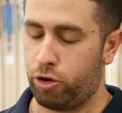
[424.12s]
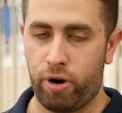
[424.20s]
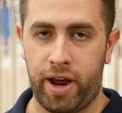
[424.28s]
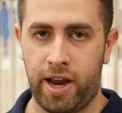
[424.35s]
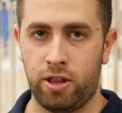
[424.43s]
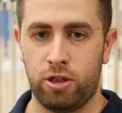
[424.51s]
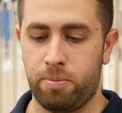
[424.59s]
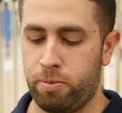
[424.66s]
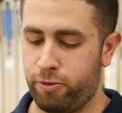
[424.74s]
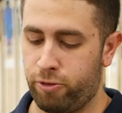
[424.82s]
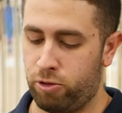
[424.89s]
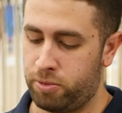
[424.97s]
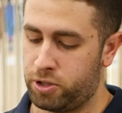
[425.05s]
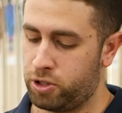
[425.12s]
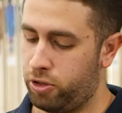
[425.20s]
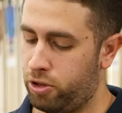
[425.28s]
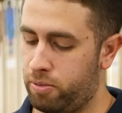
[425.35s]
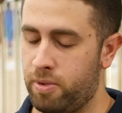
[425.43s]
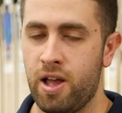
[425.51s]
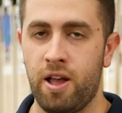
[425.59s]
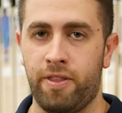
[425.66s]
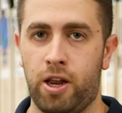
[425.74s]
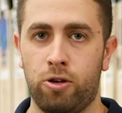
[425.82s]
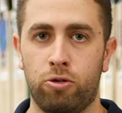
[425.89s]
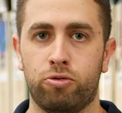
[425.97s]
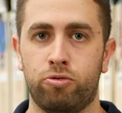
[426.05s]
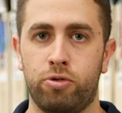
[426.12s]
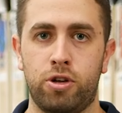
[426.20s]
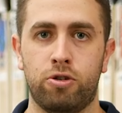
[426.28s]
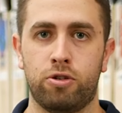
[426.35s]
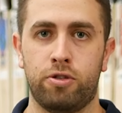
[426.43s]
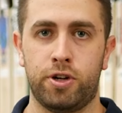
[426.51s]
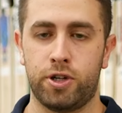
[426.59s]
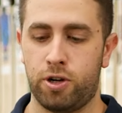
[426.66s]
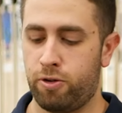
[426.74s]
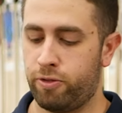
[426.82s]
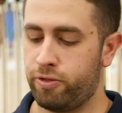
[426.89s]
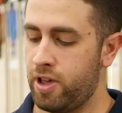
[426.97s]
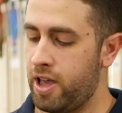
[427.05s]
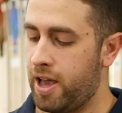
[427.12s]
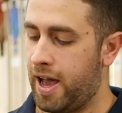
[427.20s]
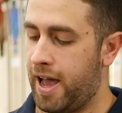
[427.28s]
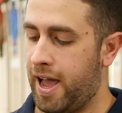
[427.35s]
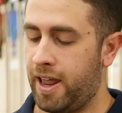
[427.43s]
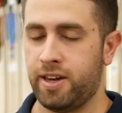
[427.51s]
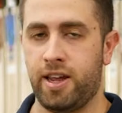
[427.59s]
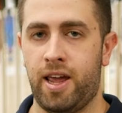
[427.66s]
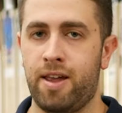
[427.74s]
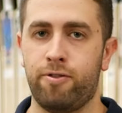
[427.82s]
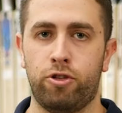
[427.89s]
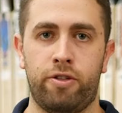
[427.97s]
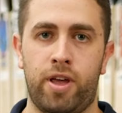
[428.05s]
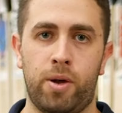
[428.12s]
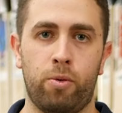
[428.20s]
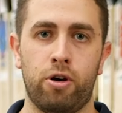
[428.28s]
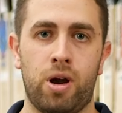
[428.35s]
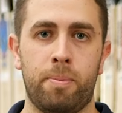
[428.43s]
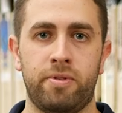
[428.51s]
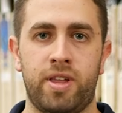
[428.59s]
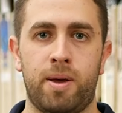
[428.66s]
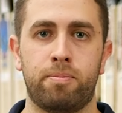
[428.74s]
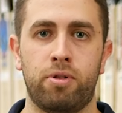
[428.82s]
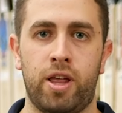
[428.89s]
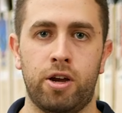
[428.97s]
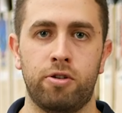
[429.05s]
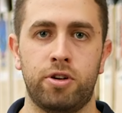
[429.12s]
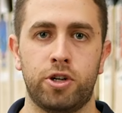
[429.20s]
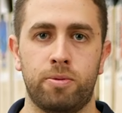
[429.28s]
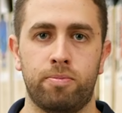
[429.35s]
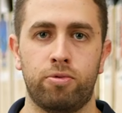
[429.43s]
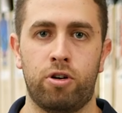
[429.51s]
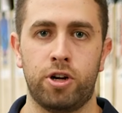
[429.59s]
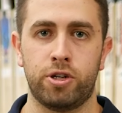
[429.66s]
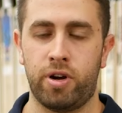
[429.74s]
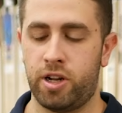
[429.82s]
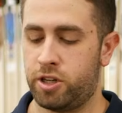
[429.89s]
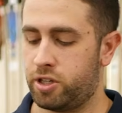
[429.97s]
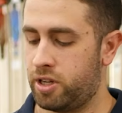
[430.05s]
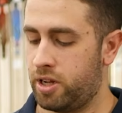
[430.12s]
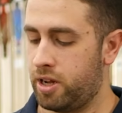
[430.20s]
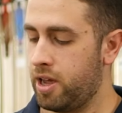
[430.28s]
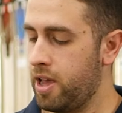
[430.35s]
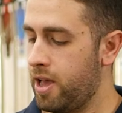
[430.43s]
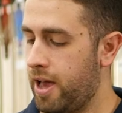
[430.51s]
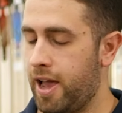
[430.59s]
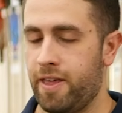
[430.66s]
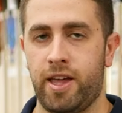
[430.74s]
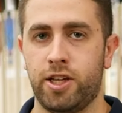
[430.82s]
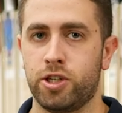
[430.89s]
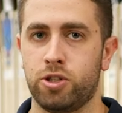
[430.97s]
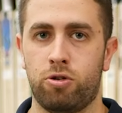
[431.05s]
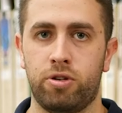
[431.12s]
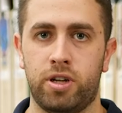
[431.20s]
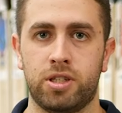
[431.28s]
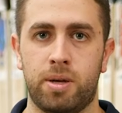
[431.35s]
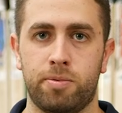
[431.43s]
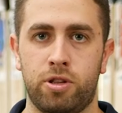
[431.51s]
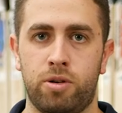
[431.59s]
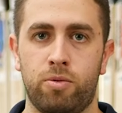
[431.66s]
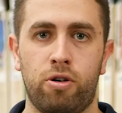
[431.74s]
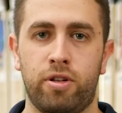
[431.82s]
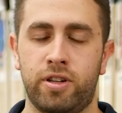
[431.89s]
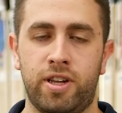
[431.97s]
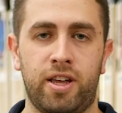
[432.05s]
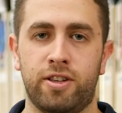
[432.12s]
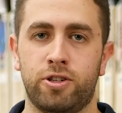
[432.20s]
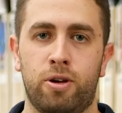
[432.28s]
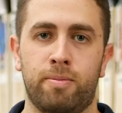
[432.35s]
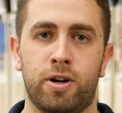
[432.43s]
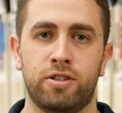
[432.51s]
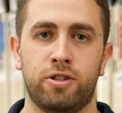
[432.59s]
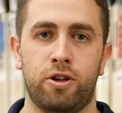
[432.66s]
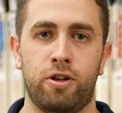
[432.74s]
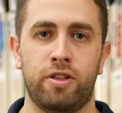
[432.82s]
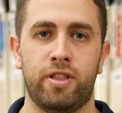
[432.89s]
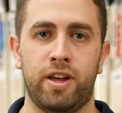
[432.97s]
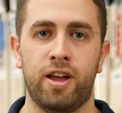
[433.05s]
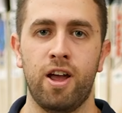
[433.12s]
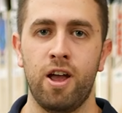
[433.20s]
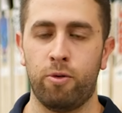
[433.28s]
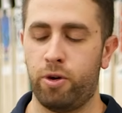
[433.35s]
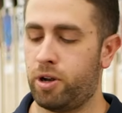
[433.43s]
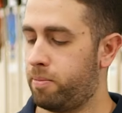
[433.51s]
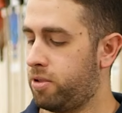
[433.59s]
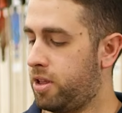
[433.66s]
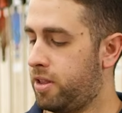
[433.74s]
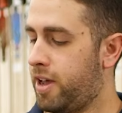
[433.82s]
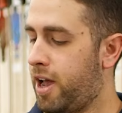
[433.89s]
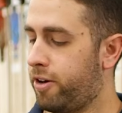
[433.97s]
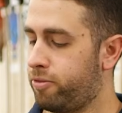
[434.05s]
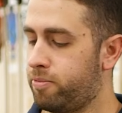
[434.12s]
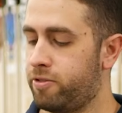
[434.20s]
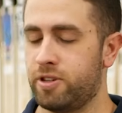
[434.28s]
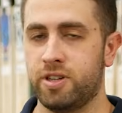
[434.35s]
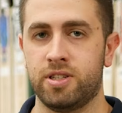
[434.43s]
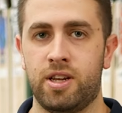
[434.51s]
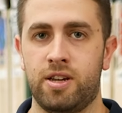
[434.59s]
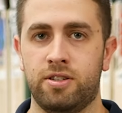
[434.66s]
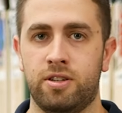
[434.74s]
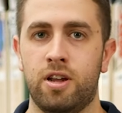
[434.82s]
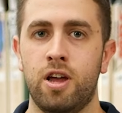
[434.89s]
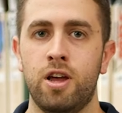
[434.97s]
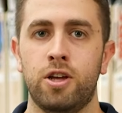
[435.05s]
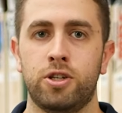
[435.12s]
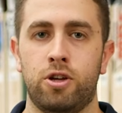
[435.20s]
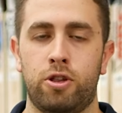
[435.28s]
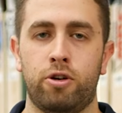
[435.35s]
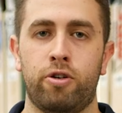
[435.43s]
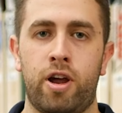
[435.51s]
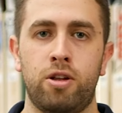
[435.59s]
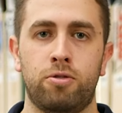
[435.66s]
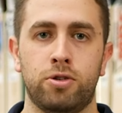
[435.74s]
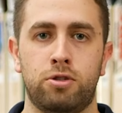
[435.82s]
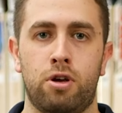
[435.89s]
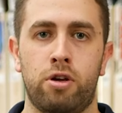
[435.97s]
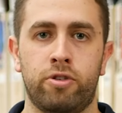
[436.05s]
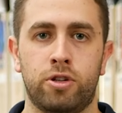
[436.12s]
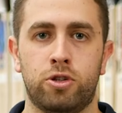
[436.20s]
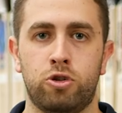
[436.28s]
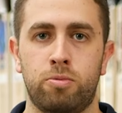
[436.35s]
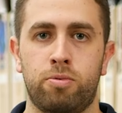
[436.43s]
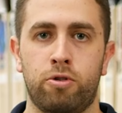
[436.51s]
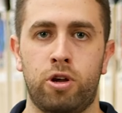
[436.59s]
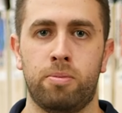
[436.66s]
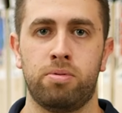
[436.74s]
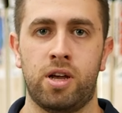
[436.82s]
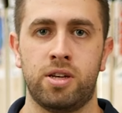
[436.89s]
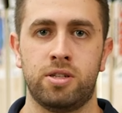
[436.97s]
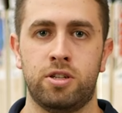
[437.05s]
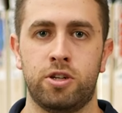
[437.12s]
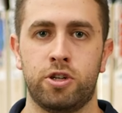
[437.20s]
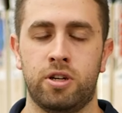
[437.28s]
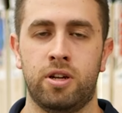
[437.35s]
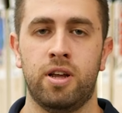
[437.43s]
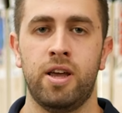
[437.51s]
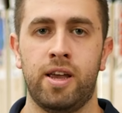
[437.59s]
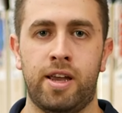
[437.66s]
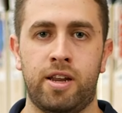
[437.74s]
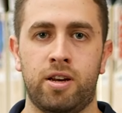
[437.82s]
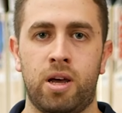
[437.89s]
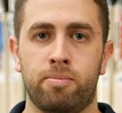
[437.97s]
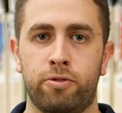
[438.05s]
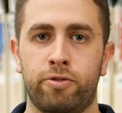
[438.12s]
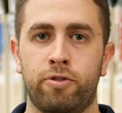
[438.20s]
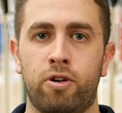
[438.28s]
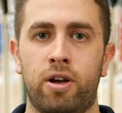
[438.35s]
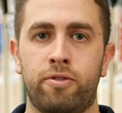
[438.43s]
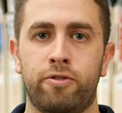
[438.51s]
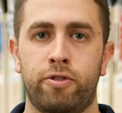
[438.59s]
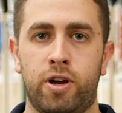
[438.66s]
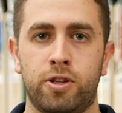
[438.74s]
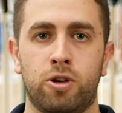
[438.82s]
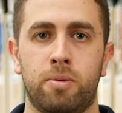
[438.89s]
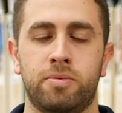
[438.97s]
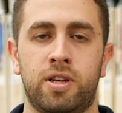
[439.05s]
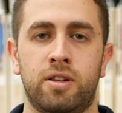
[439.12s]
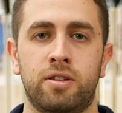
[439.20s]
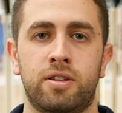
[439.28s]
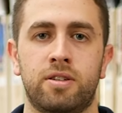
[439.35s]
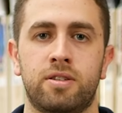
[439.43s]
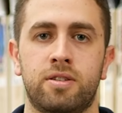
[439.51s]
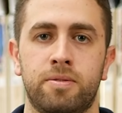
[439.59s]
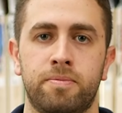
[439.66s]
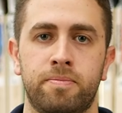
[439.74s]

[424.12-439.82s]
grain, the performance on them, they looked really good on the shelf. And yeah, even though they were up at that Player Edition price range tier, they sold exceptionally well. And yeah, so much so that they were completely out of them for this season. So the Gray-Nicolls Nova 2.0 Players Edition in at number 5 for our top 10 list.